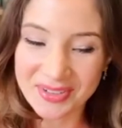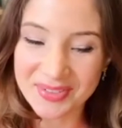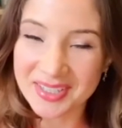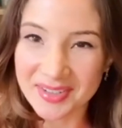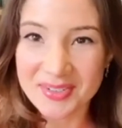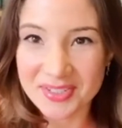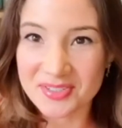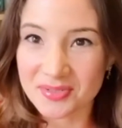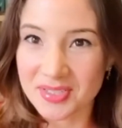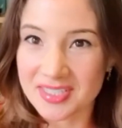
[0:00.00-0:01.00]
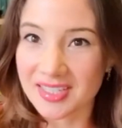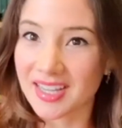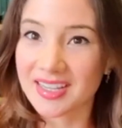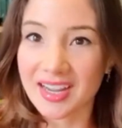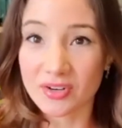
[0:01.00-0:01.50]
I think that was also a reason,
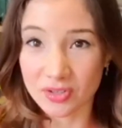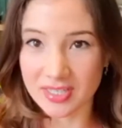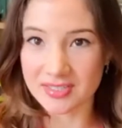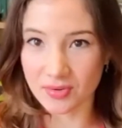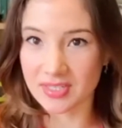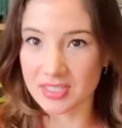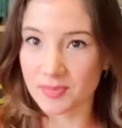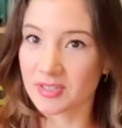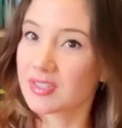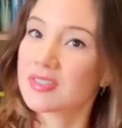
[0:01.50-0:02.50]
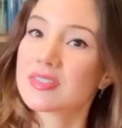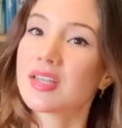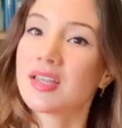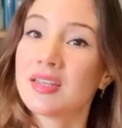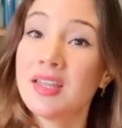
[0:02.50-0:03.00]
like, I heard his great experience,
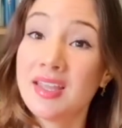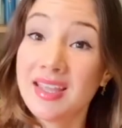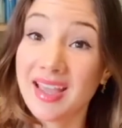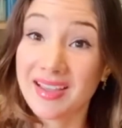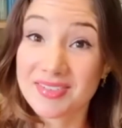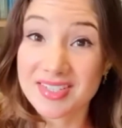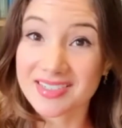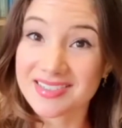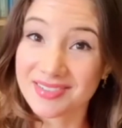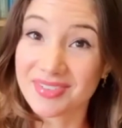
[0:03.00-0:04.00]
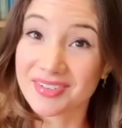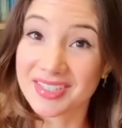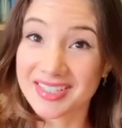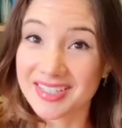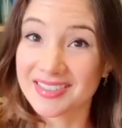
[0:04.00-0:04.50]
and I was actually very
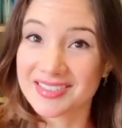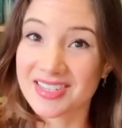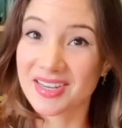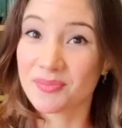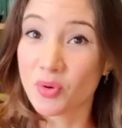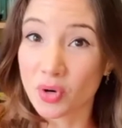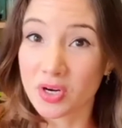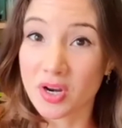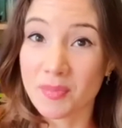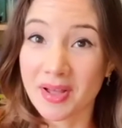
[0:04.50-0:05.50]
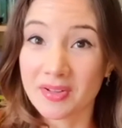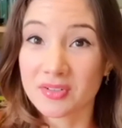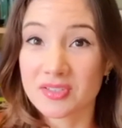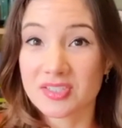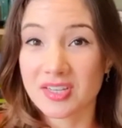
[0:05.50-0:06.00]
keen to hear more about